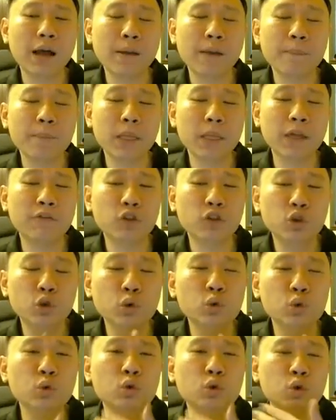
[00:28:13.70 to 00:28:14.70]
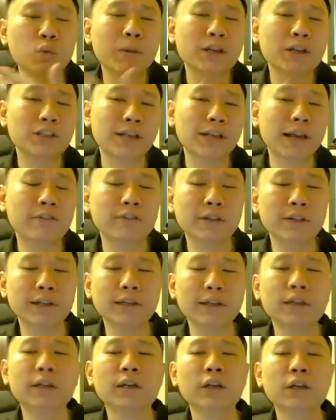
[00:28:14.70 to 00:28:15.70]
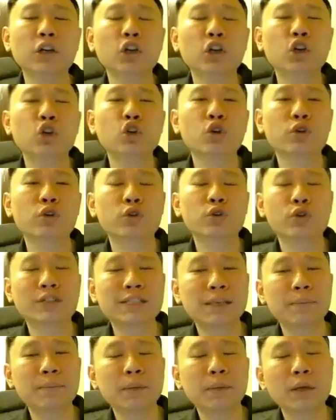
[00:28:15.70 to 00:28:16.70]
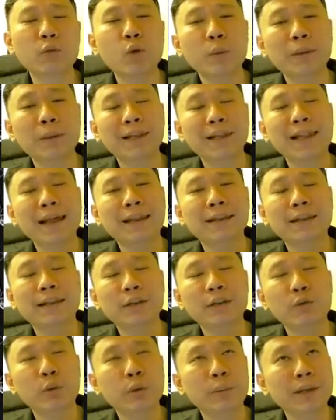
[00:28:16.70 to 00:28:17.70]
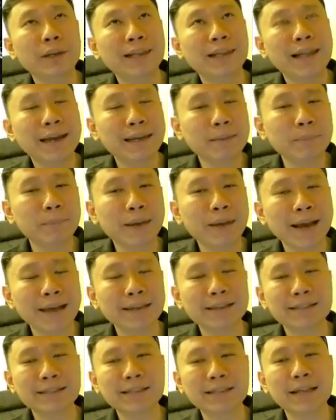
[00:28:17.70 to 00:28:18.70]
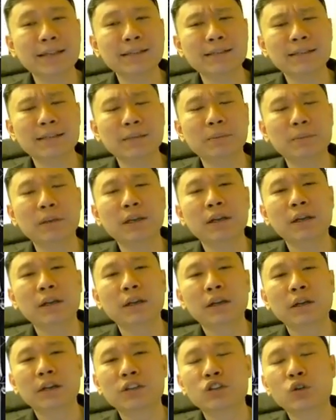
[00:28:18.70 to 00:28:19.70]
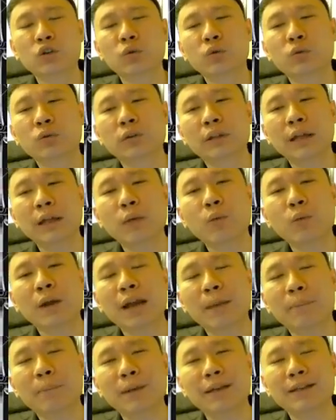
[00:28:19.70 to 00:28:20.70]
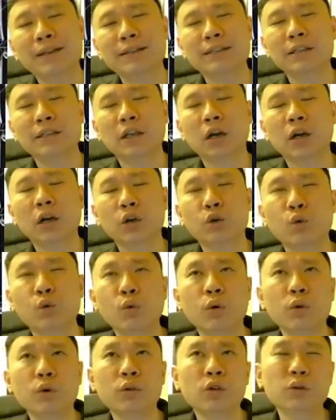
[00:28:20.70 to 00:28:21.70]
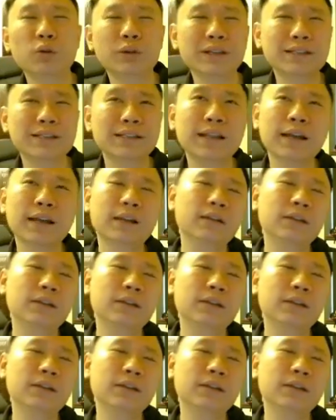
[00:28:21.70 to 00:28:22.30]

do too much leveling, your CP will be lagging behind the standard CP. So then what happens is, you will notice that